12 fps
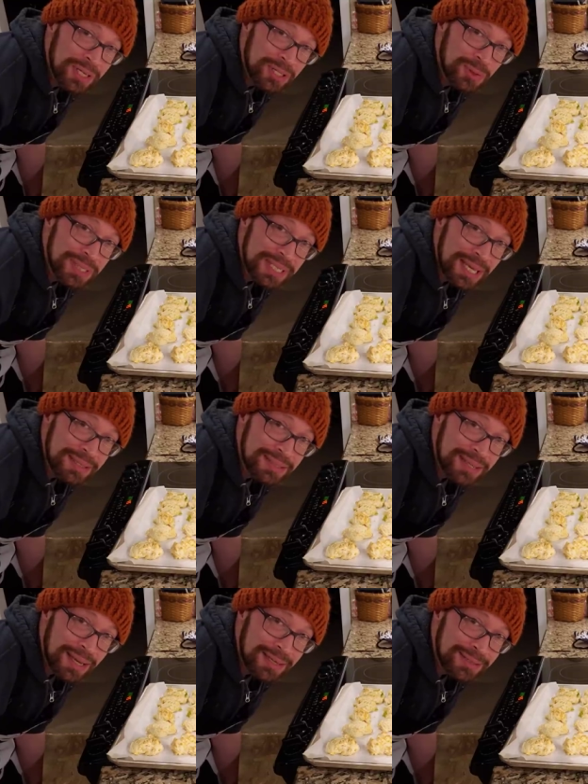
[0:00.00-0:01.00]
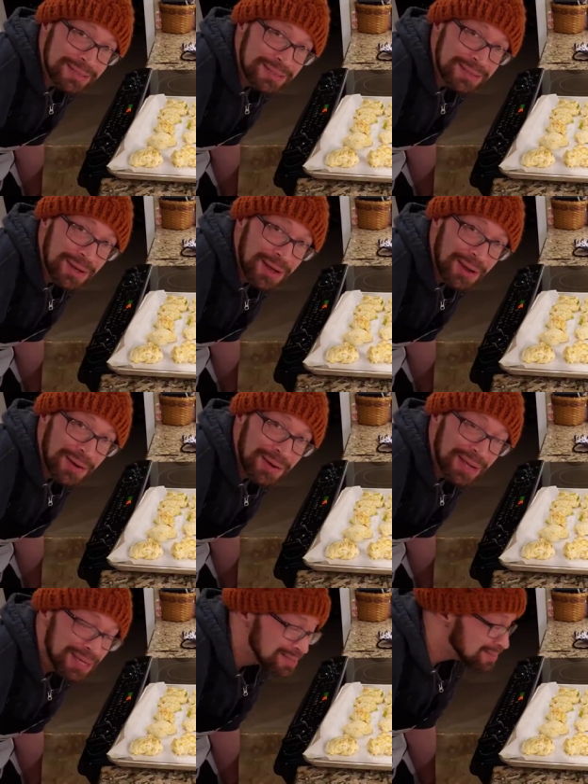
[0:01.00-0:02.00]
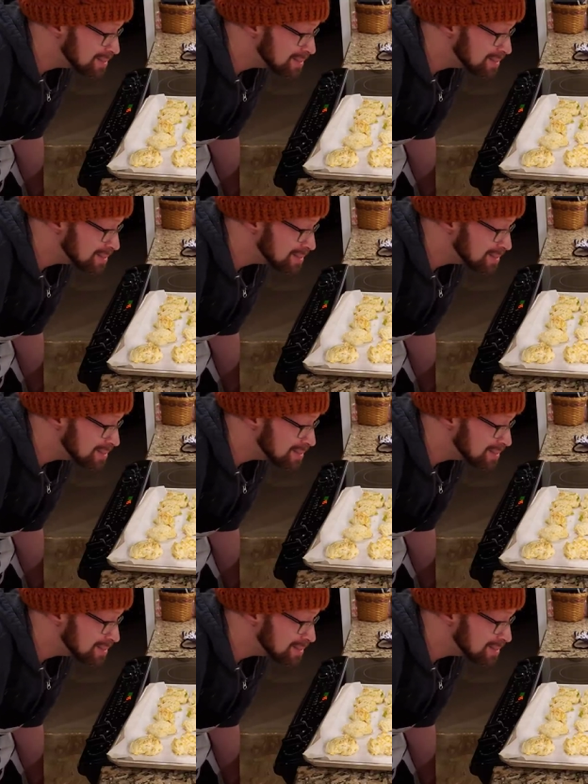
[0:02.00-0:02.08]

gonna do a taste test. All right,